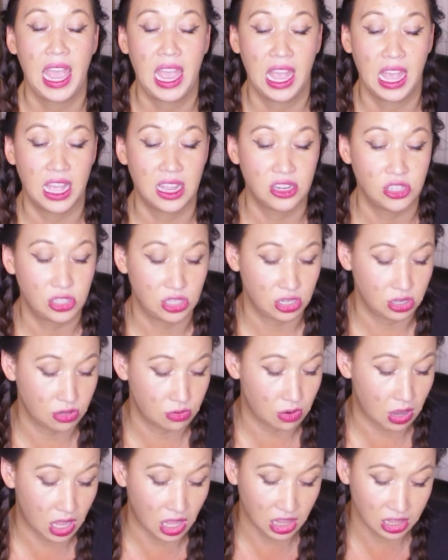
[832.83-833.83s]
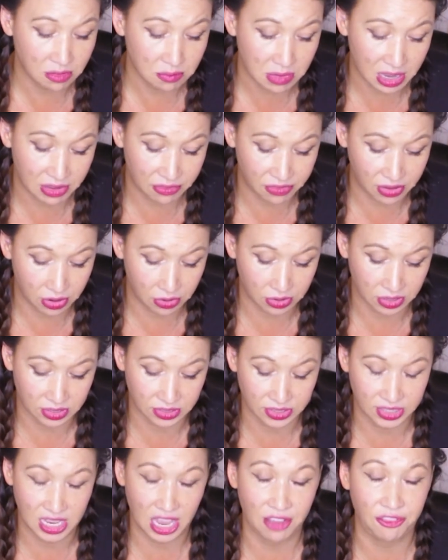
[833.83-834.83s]
and to all of my
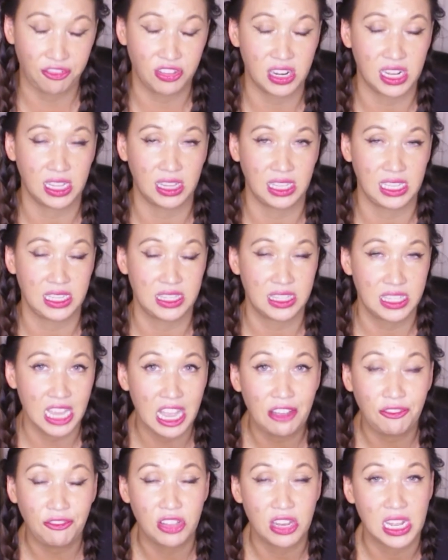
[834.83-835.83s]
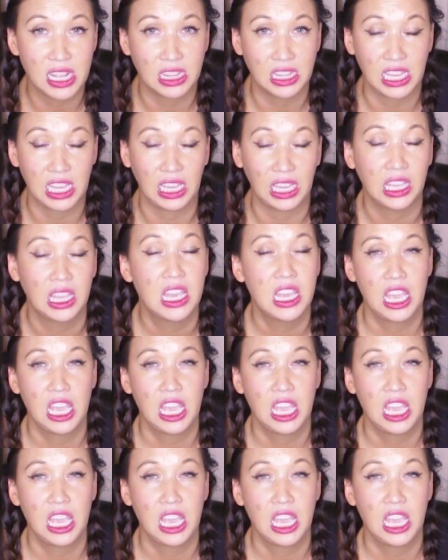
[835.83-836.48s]
viewers, definitely, definitely,